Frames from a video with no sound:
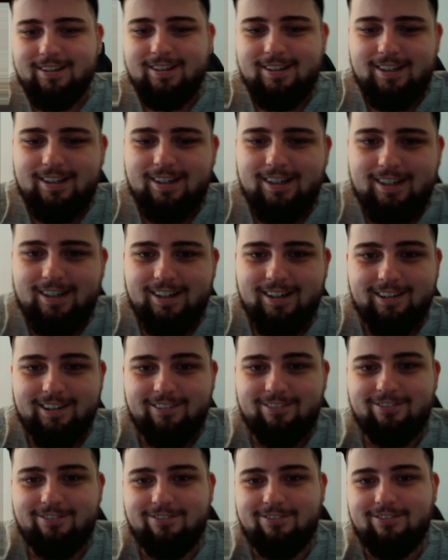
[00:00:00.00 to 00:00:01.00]
Oh,
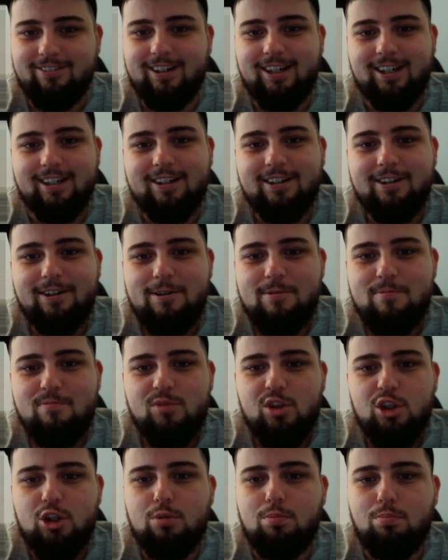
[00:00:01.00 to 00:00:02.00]
fuck.
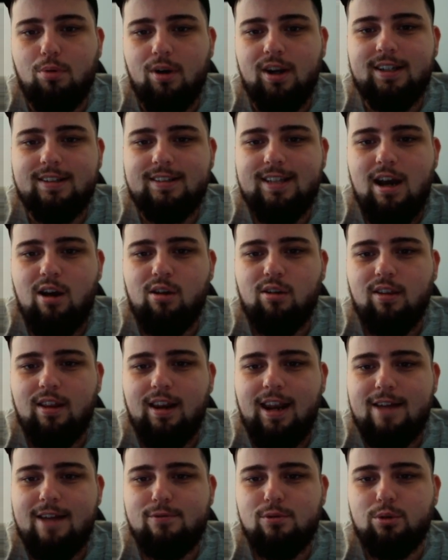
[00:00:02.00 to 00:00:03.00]
You break down on the
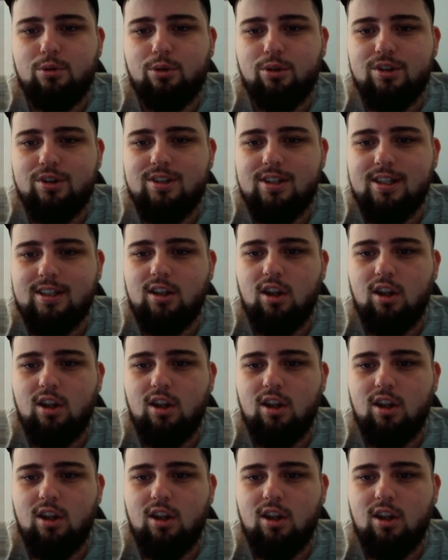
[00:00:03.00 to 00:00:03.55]
level crossing.